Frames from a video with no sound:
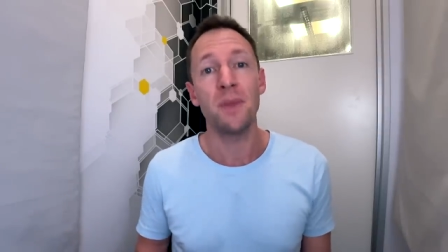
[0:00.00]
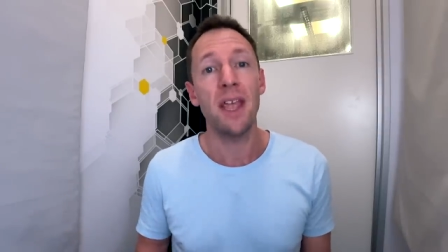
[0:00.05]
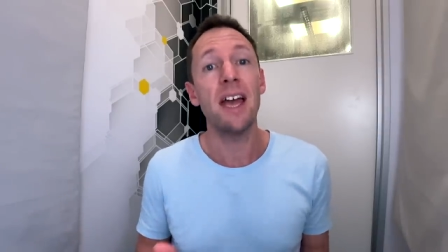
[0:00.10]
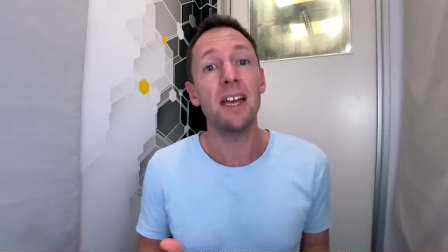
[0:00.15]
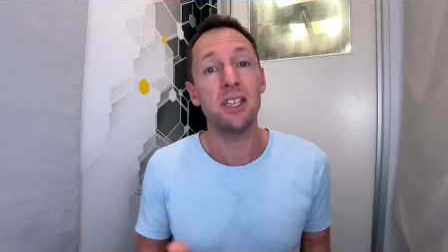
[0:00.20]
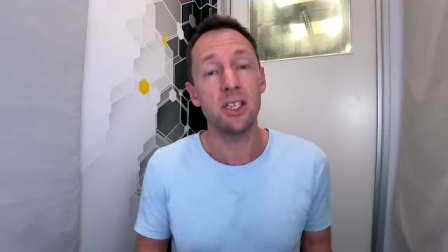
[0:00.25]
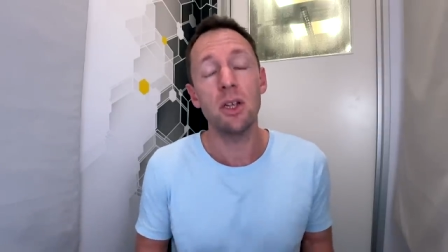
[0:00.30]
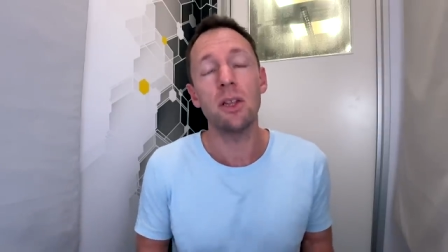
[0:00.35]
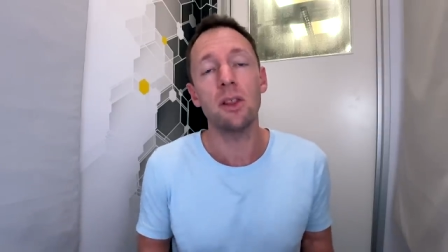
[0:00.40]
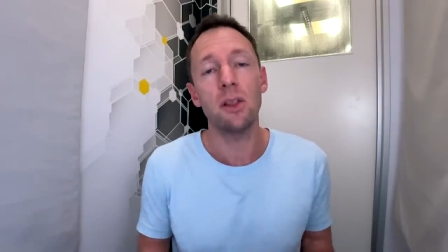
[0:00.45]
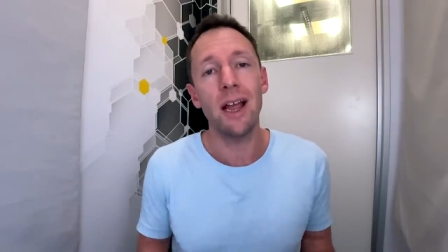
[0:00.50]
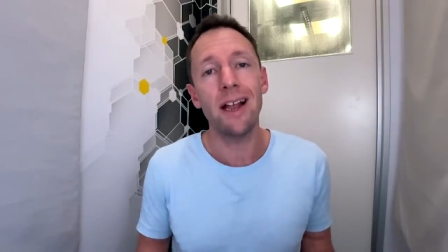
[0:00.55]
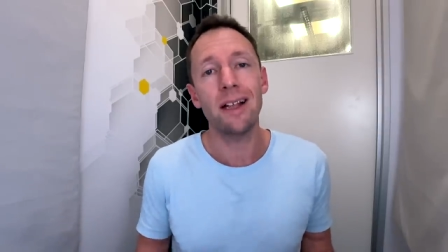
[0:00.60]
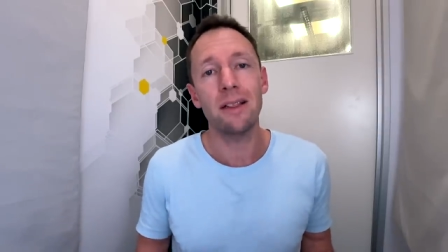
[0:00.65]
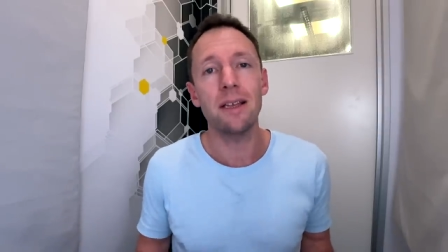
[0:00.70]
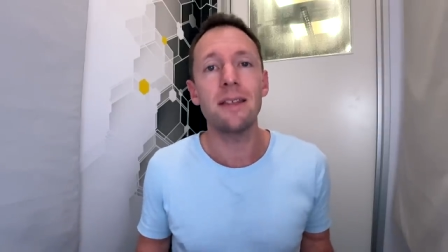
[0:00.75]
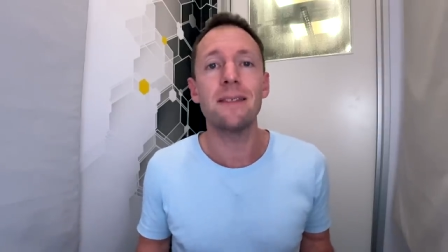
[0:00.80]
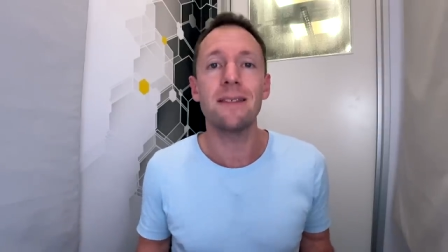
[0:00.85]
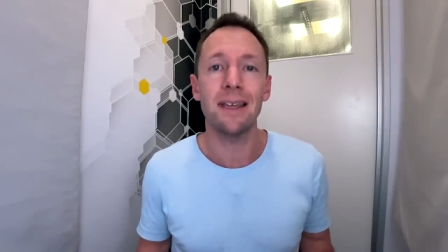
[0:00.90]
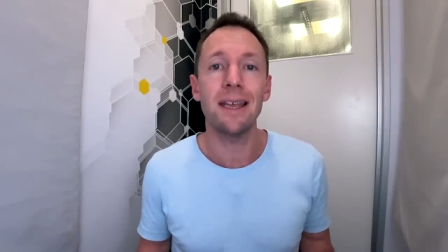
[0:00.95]
as you
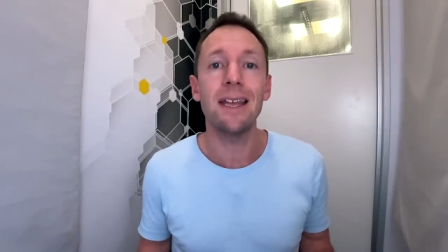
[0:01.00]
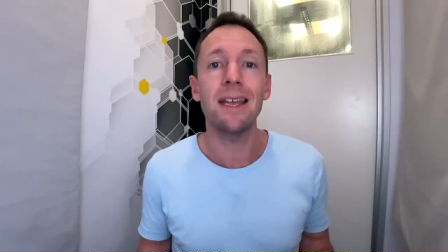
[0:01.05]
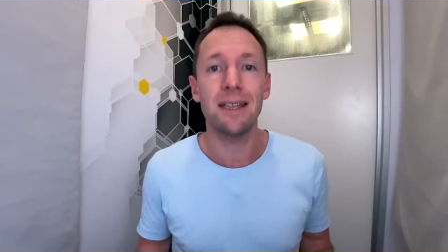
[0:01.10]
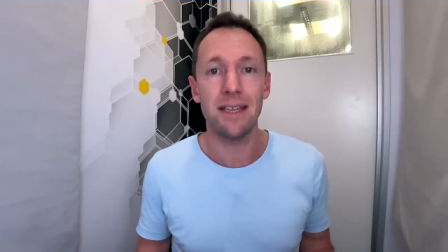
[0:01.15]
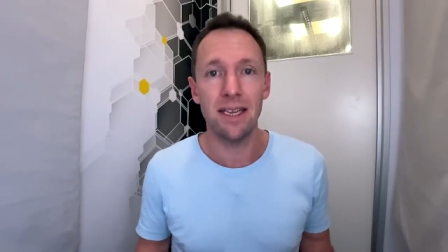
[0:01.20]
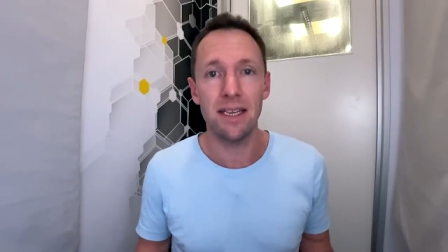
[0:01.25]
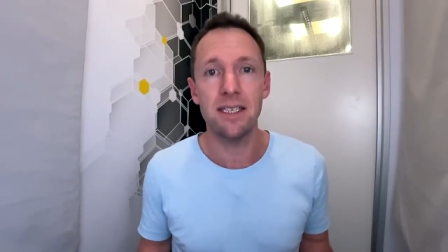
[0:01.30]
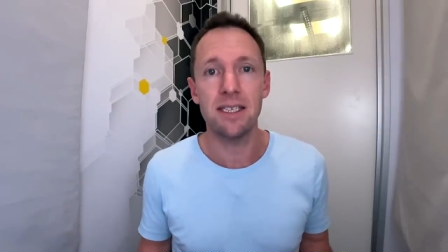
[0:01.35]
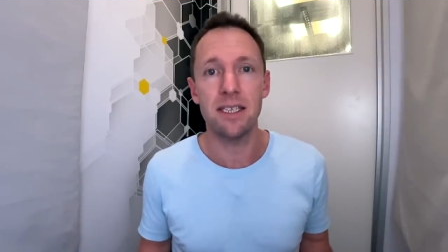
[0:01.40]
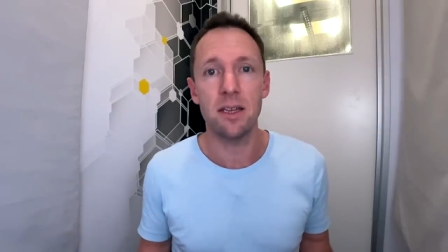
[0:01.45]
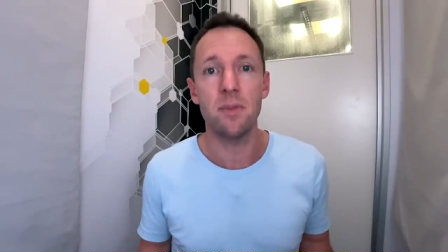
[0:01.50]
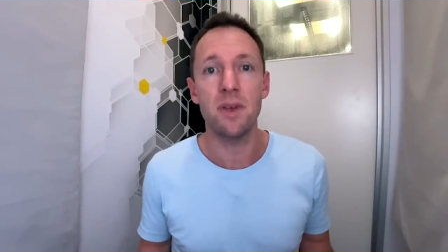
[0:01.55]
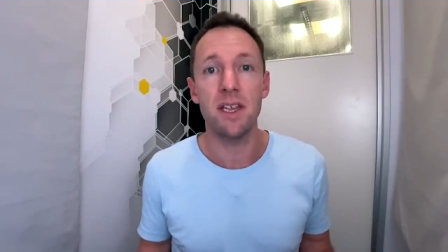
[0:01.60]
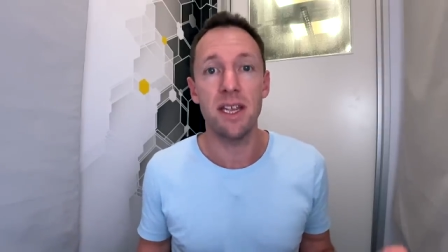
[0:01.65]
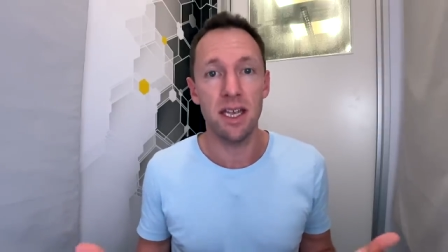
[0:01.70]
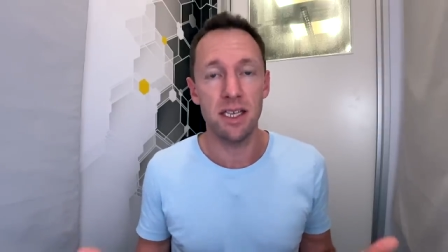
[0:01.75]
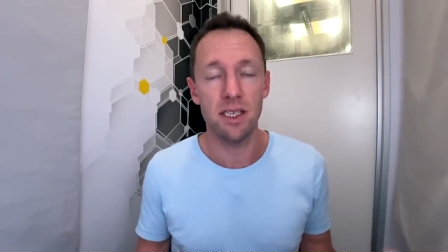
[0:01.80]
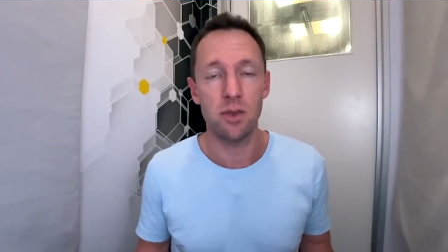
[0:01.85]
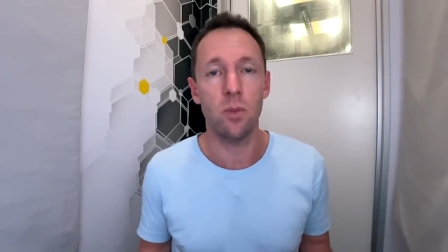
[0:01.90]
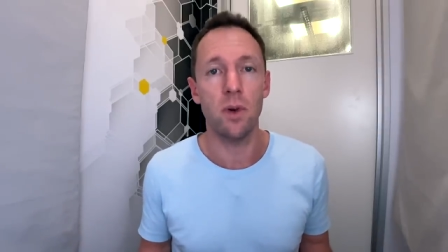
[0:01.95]
likely think it needs to
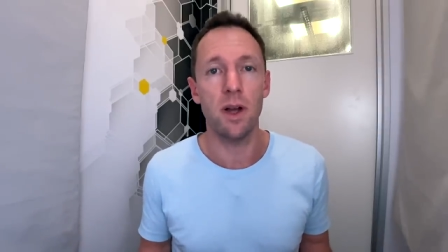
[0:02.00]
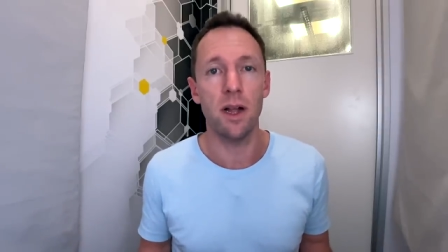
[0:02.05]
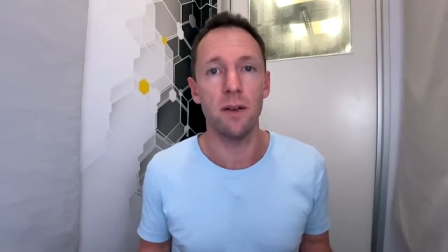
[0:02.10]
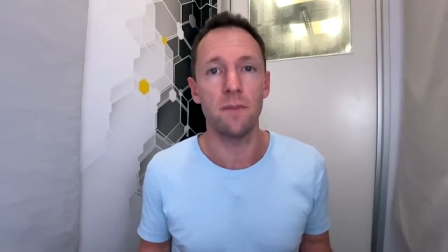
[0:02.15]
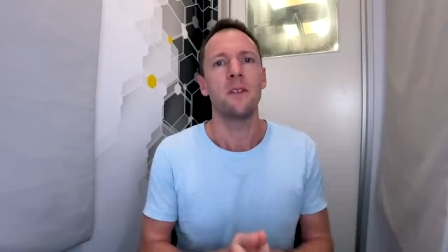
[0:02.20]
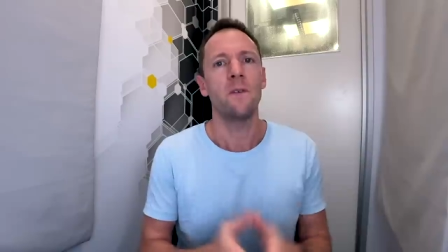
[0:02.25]
be as well.